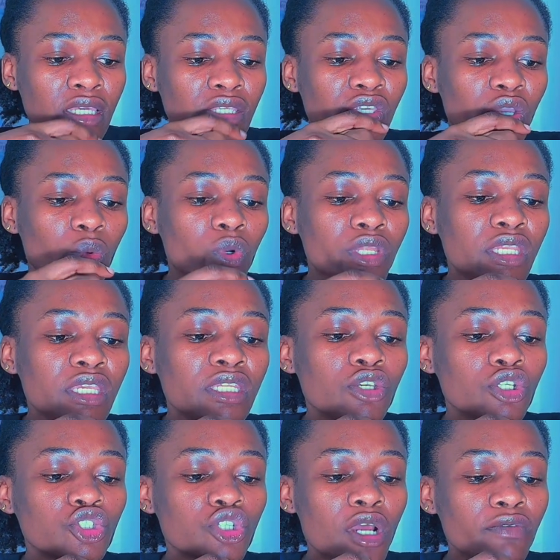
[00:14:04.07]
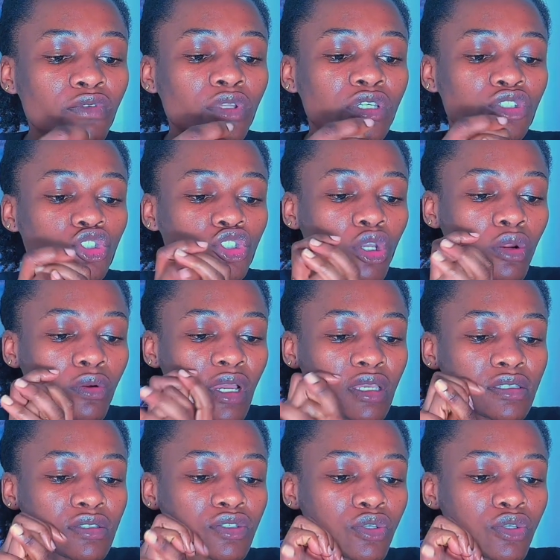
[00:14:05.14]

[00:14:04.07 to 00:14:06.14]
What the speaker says: You will need your travel insurance.